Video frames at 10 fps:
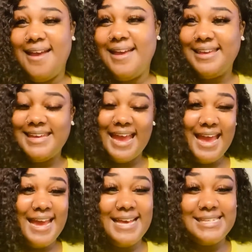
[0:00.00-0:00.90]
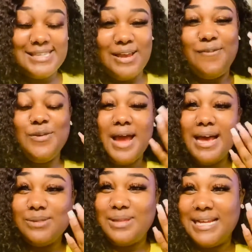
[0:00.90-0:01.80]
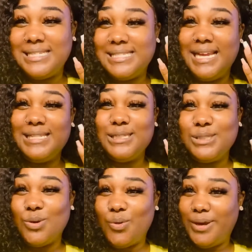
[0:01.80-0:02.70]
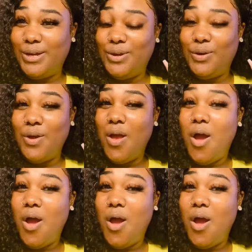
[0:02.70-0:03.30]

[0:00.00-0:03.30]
Yes, so if you guys would like to see a tutorial